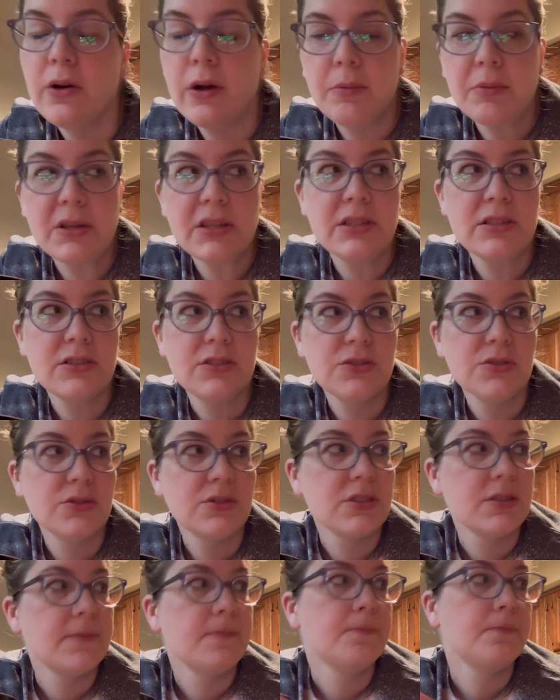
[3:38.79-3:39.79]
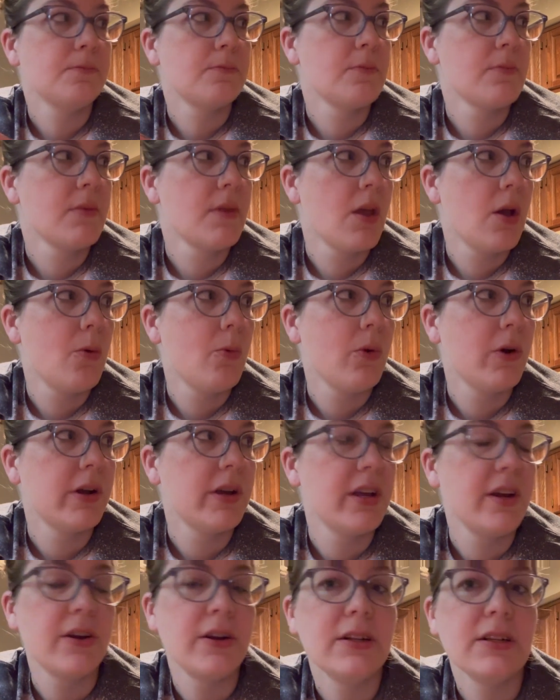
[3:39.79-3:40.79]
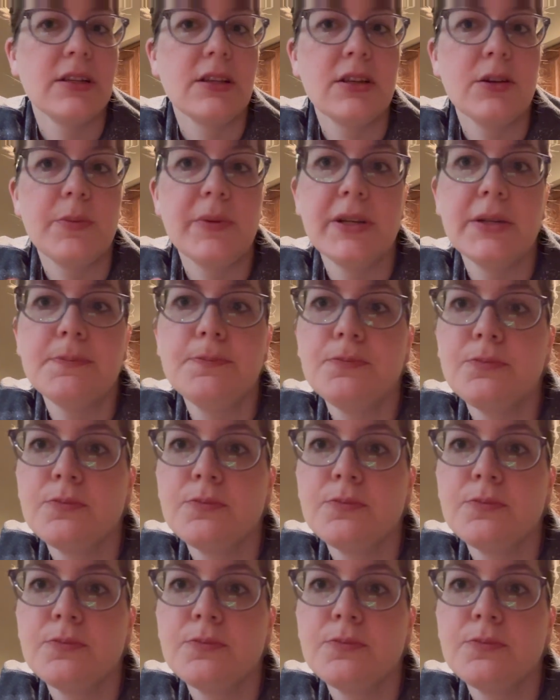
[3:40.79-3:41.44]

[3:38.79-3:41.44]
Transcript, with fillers: I'm going to do some work here in a little bit.